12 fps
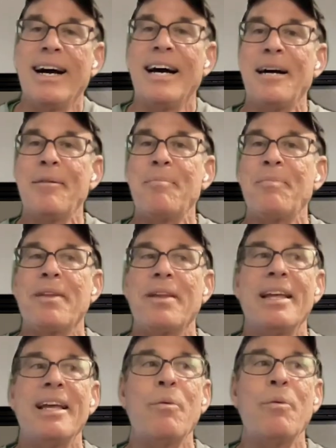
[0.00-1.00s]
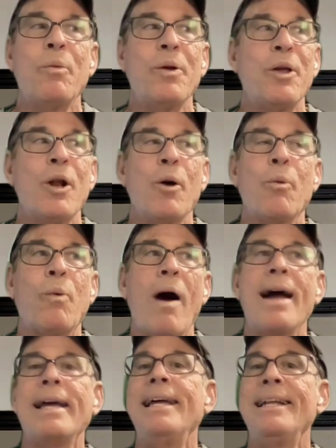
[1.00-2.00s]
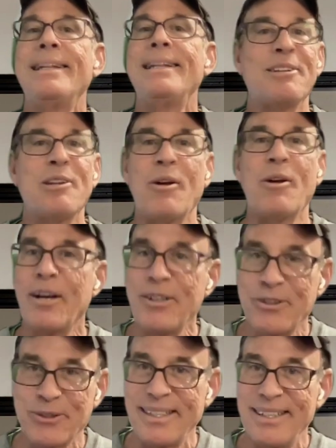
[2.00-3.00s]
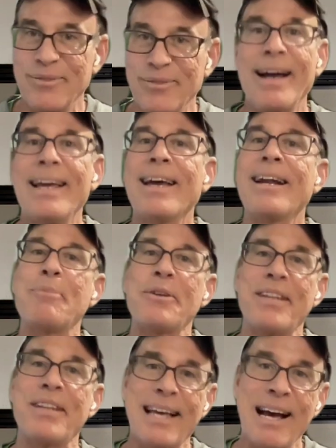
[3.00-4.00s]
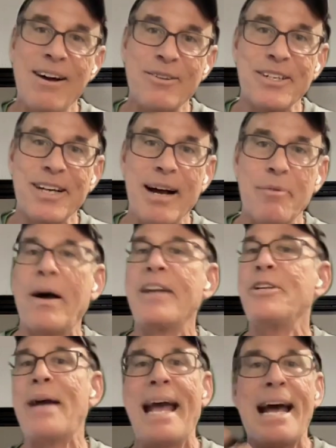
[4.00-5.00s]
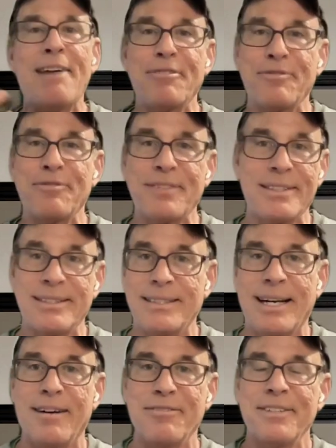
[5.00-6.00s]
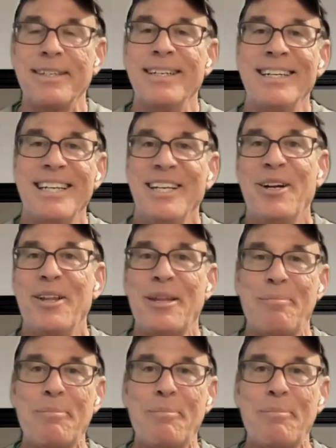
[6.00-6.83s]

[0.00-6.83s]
You know, why eat the laundry? Why get up on the countertops? Why do half of the stuff, you know,